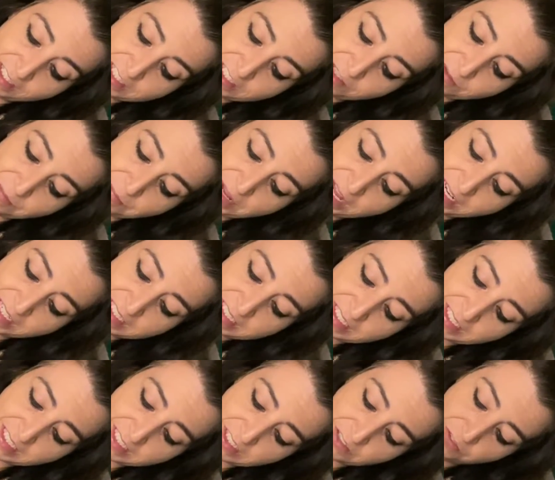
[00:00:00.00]
unbox
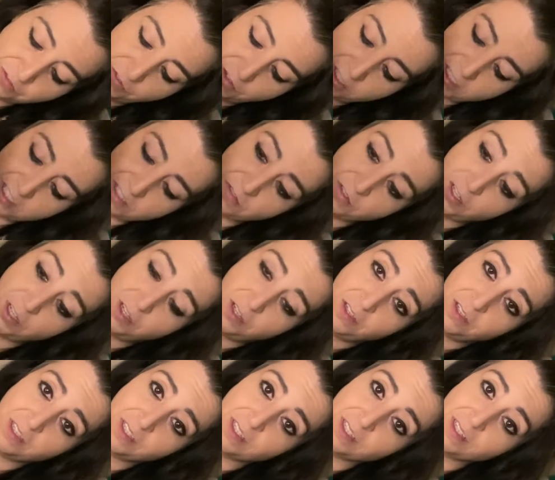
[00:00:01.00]
it. First of all,
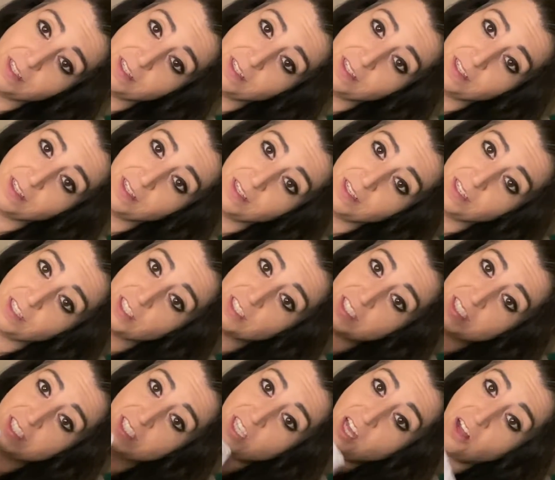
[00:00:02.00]

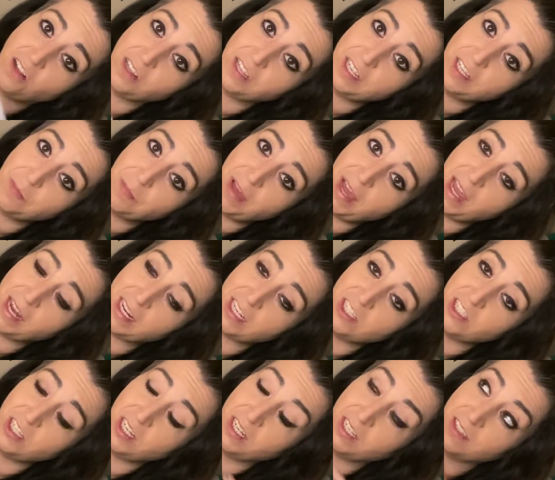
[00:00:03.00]
solid
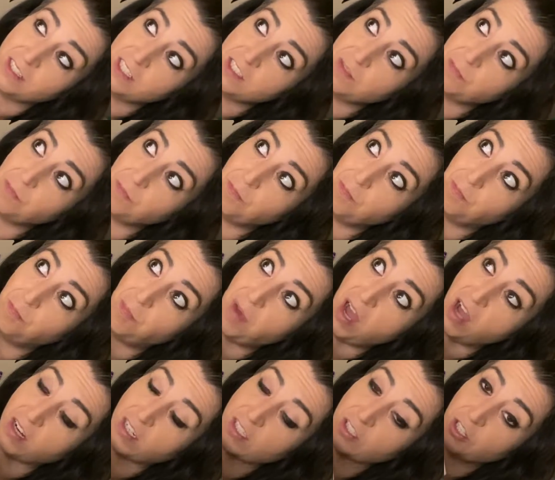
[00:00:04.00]
packaging. This
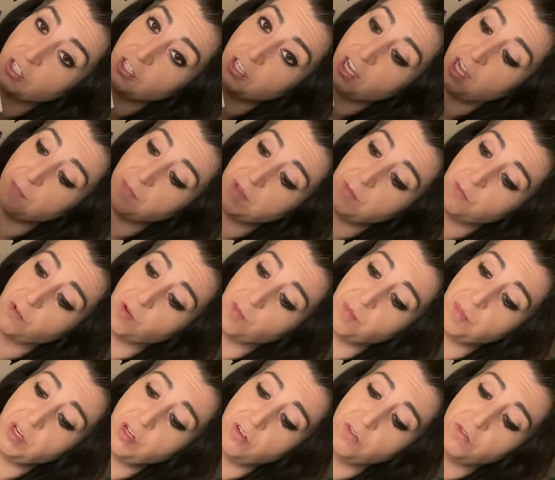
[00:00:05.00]
box could not be more
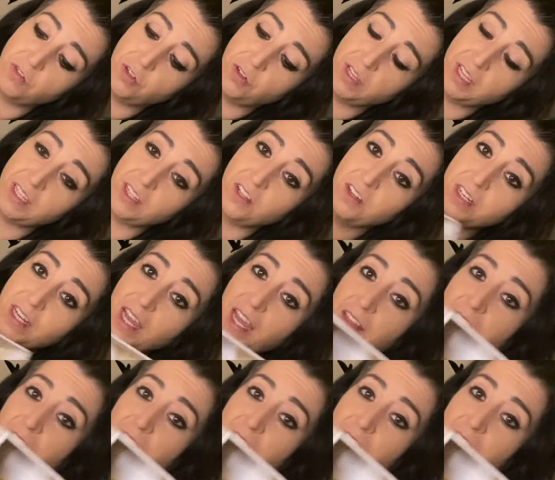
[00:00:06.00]
beautiful. And look at